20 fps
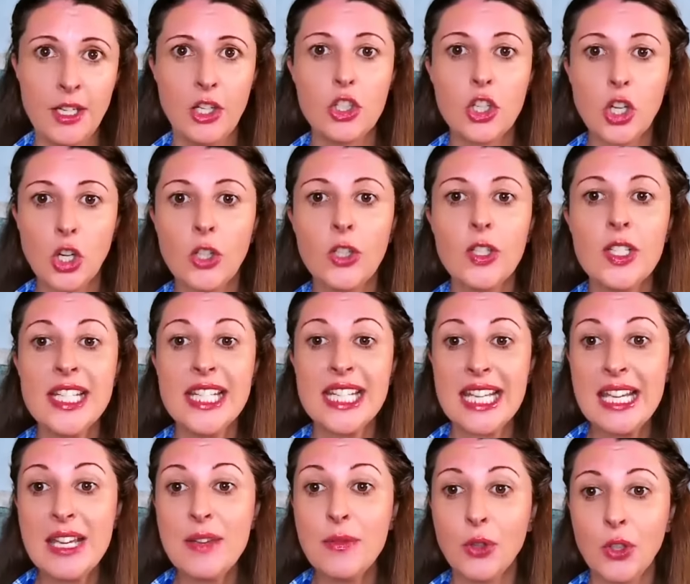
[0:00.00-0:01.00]
turns
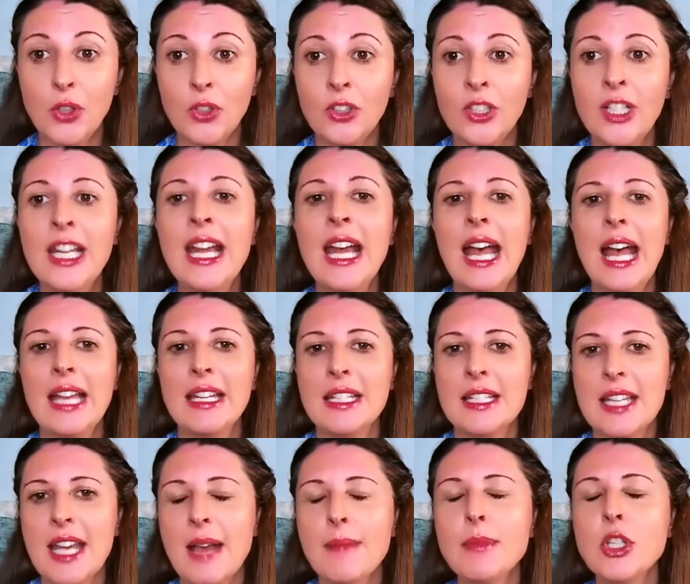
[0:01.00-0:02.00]
evil, and
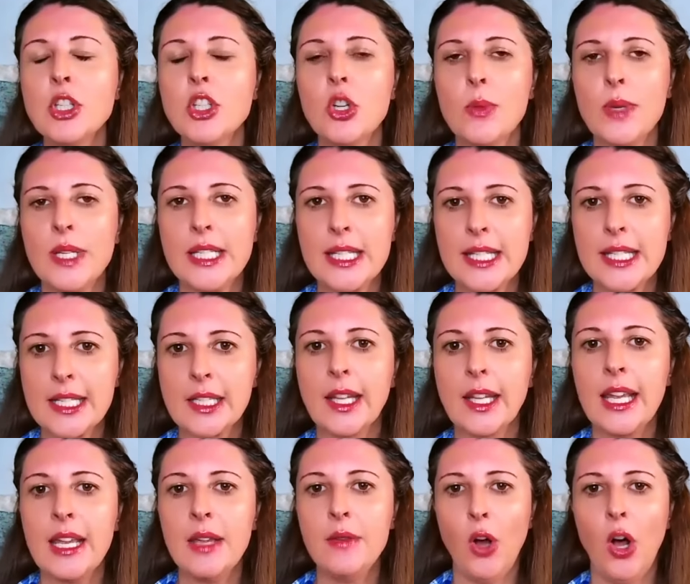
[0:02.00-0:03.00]
attempts to
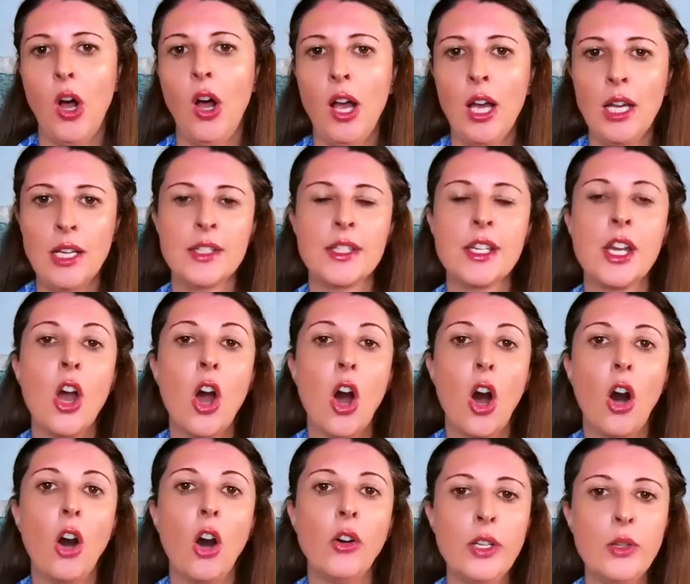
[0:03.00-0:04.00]
enslave Oz,
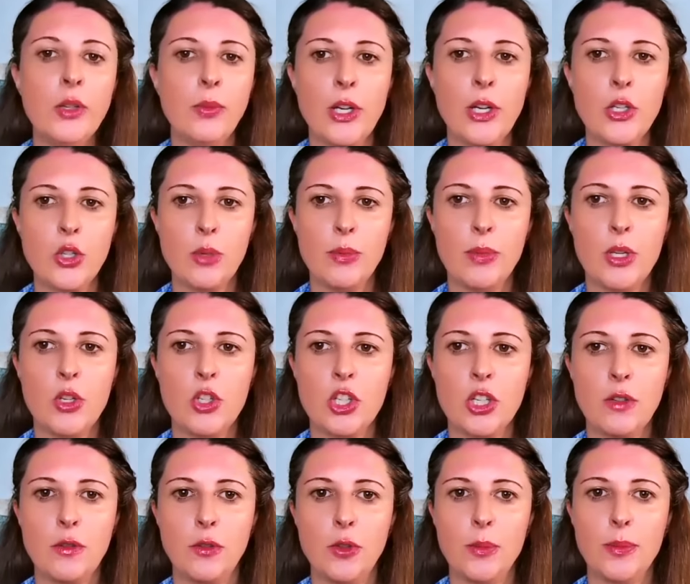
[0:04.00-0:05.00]
all in
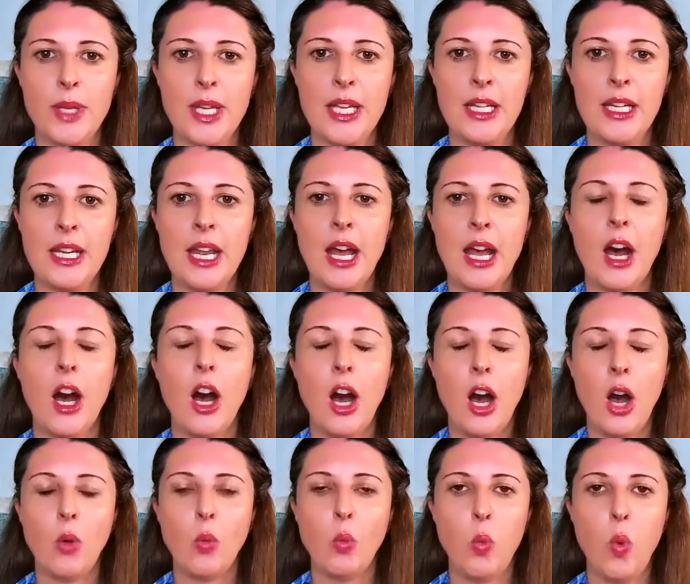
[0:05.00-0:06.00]
retribution for being
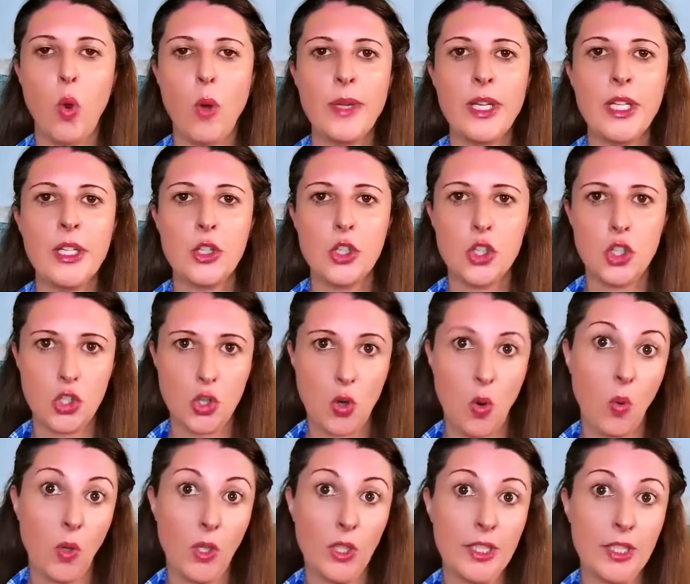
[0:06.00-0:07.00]
a woman
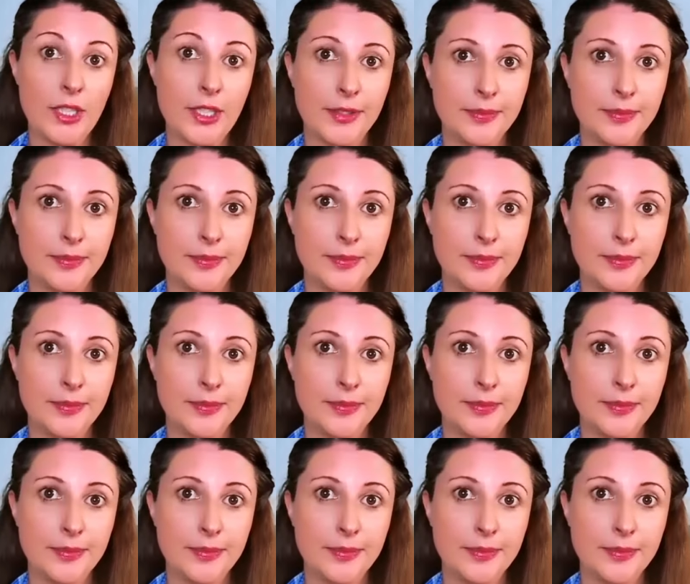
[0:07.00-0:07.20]
scorned.